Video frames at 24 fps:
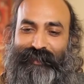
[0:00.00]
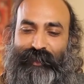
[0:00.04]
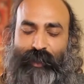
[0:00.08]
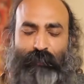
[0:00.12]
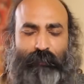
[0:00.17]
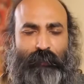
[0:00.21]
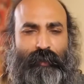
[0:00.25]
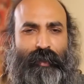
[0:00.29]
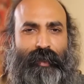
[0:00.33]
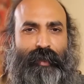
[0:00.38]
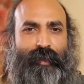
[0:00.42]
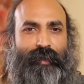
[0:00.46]

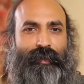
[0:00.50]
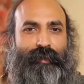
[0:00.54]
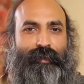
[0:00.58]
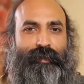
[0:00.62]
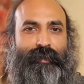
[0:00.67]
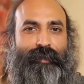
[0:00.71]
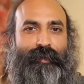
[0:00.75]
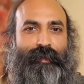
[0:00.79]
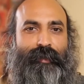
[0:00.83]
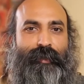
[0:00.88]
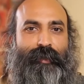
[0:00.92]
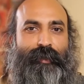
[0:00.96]
Something
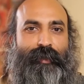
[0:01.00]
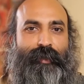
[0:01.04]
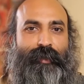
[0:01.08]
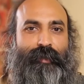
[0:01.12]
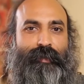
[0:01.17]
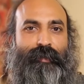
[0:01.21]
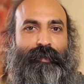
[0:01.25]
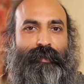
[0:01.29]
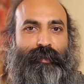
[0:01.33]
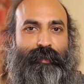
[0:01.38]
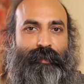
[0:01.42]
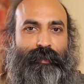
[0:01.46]

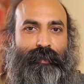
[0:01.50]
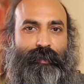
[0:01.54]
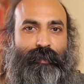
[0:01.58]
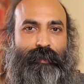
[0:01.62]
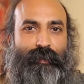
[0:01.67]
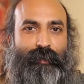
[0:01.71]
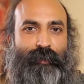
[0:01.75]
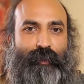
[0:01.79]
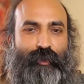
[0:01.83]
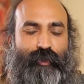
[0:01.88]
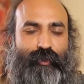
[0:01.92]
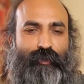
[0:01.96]

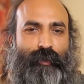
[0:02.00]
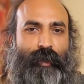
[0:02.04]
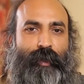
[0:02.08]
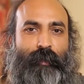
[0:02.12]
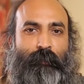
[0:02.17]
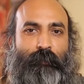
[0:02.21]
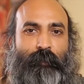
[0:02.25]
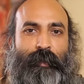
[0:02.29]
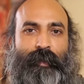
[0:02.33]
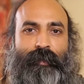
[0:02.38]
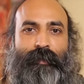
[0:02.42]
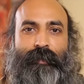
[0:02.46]

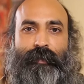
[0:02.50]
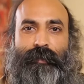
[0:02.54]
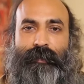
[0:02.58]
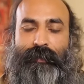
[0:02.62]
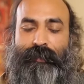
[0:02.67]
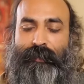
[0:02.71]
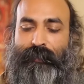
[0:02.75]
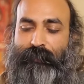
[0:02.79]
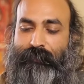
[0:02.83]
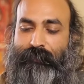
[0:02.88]
struck me there.